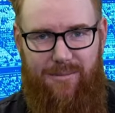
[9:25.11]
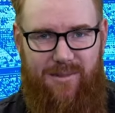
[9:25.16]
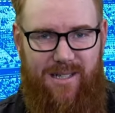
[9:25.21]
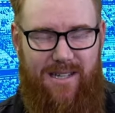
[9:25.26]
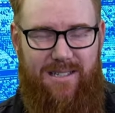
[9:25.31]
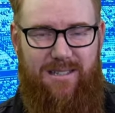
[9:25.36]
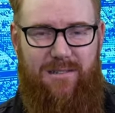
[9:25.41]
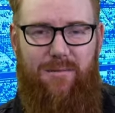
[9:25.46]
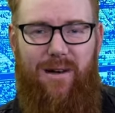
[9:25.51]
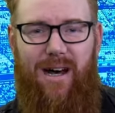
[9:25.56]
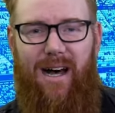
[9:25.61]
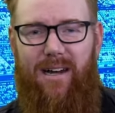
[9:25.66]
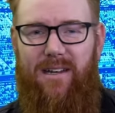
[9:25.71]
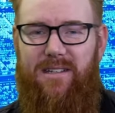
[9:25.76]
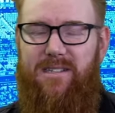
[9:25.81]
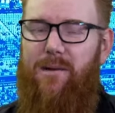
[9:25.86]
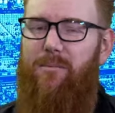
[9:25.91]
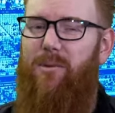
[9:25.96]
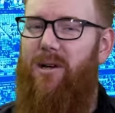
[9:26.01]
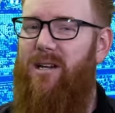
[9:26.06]
Dustin Martin is
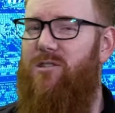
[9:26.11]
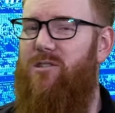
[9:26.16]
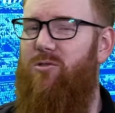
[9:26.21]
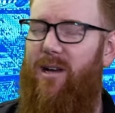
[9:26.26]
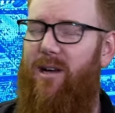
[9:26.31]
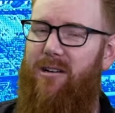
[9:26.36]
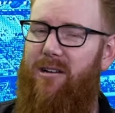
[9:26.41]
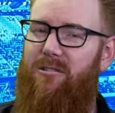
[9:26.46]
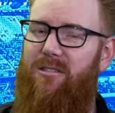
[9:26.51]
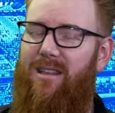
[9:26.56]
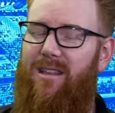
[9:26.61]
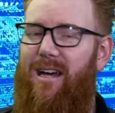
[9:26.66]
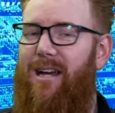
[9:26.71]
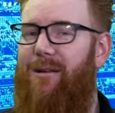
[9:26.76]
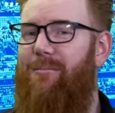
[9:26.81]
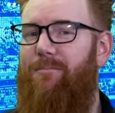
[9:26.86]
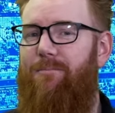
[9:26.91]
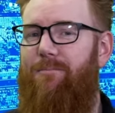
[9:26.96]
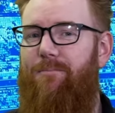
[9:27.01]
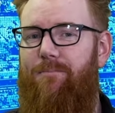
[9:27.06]
going to play his 300th
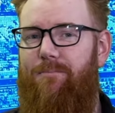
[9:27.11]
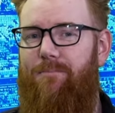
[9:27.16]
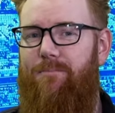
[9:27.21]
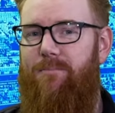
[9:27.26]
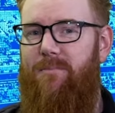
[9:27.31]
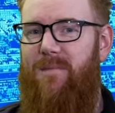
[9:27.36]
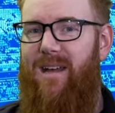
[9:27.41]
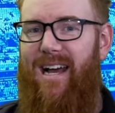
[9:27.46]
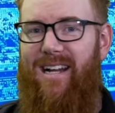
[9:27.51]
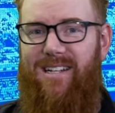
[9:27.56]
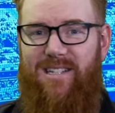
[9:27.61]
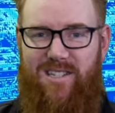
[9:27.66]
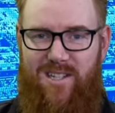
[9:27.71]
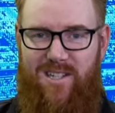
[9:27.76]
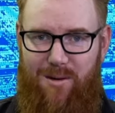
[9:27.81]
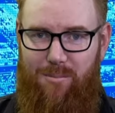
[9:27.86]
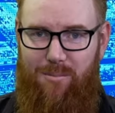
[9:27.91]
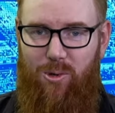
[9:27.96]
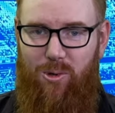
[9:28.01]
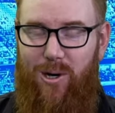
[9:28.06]
game at
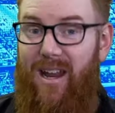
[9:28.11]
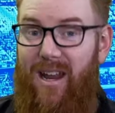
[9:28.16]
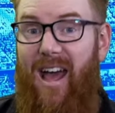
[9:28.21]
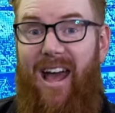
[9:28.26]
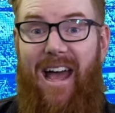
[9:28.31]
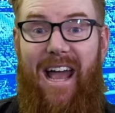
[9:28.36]
some point.